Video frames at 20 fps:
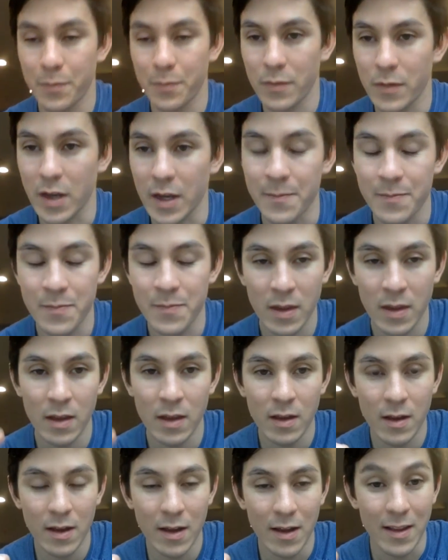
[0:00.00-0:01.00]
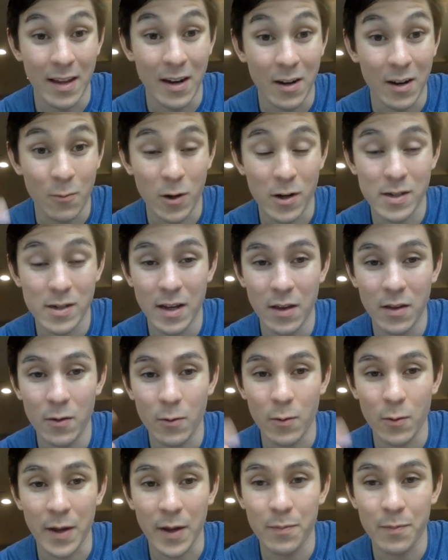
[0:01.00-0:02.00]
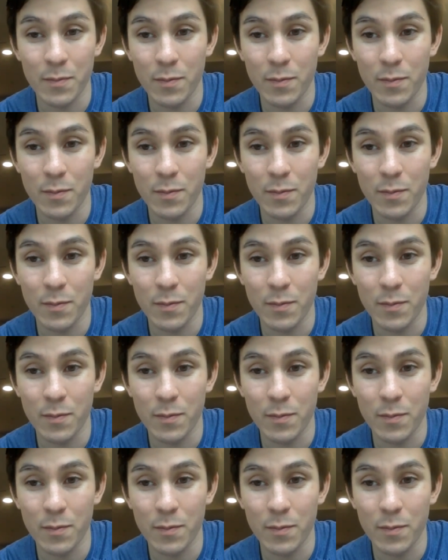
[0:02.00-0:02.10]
Okay, and it works the other way.